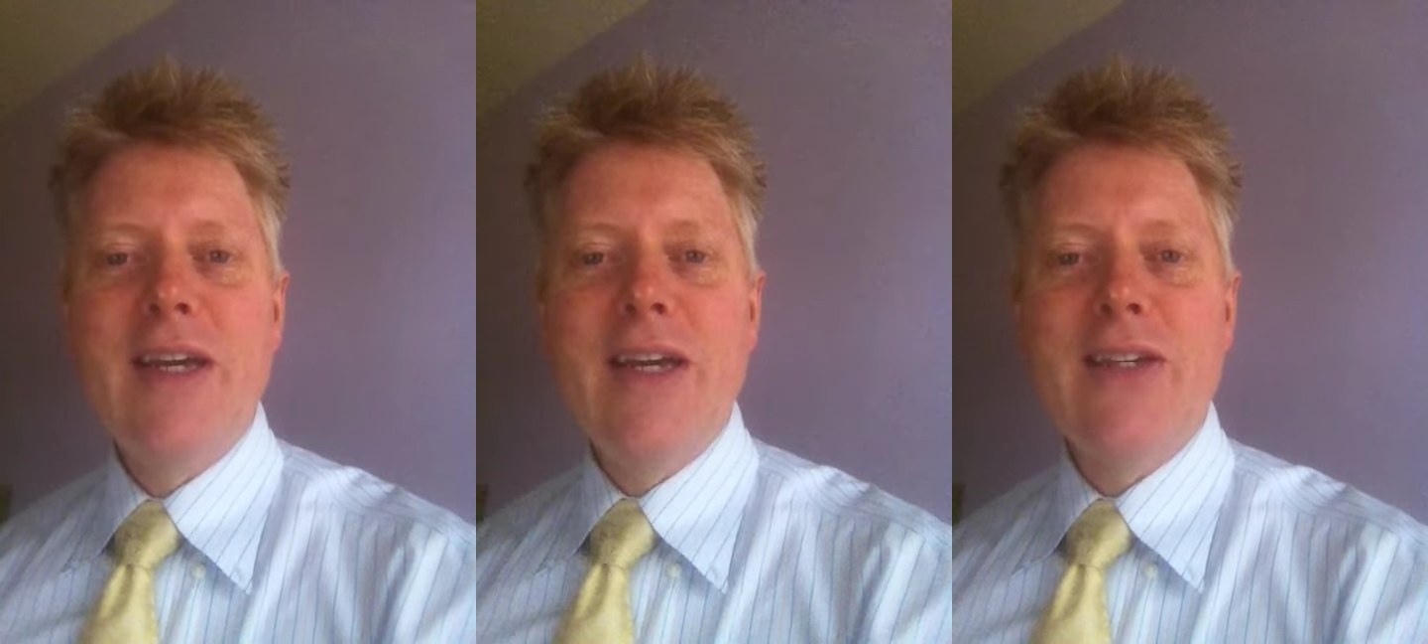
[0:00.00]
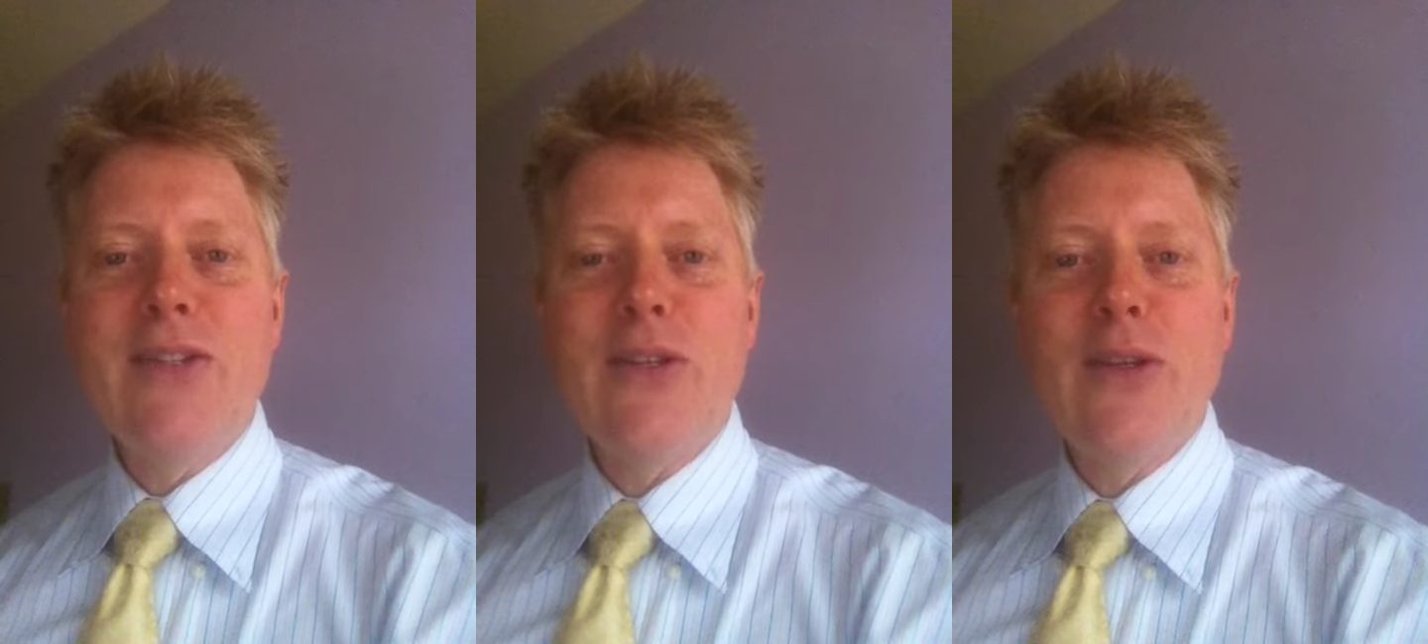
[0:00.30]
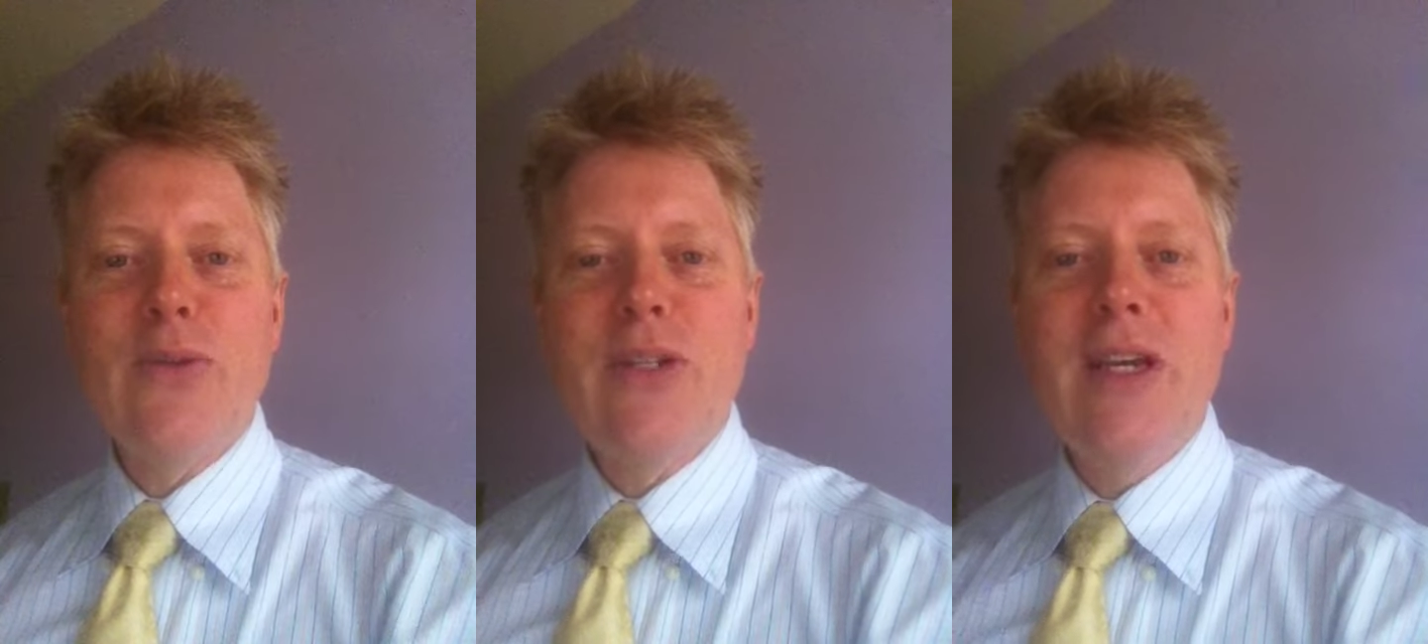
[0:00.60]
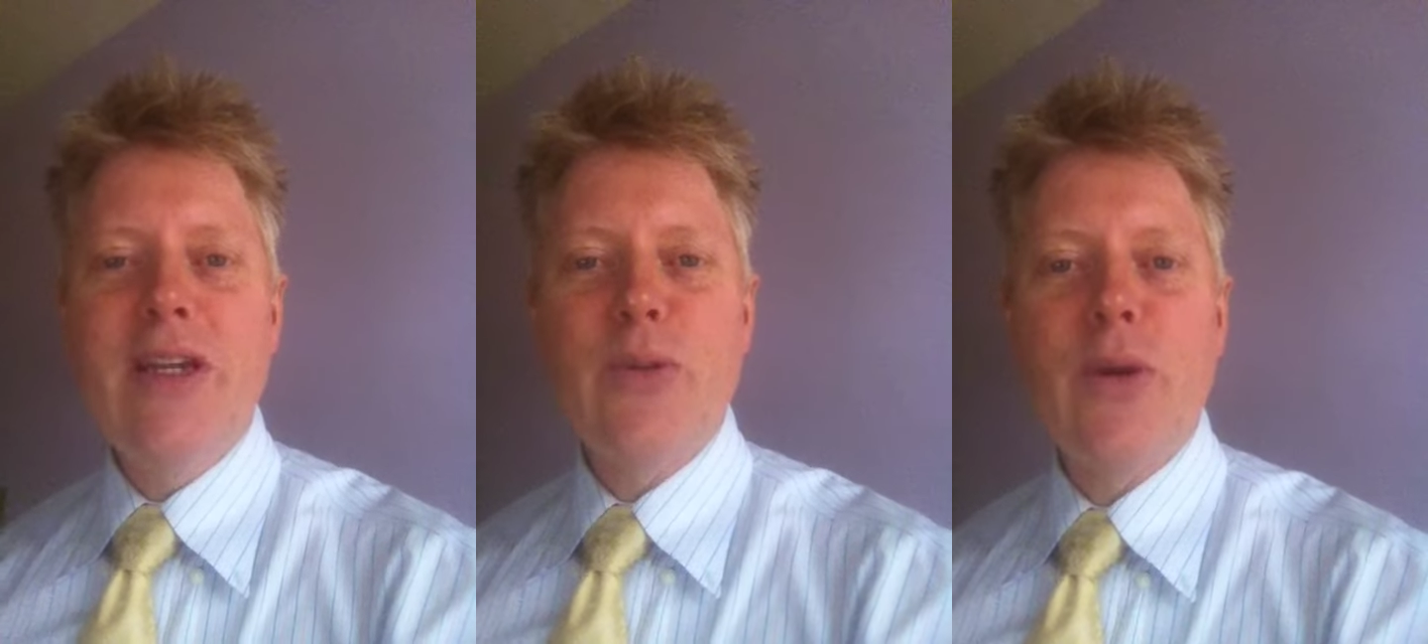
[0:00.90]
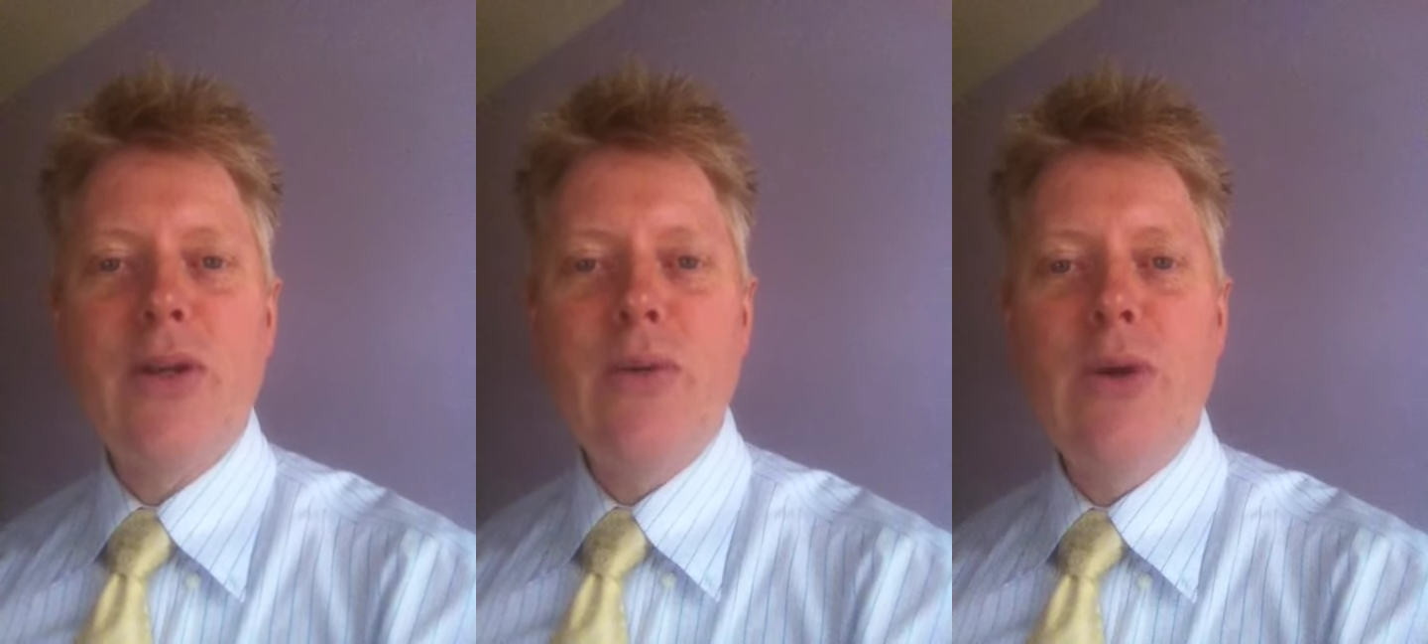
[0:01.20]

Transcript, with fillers: is that you teach what you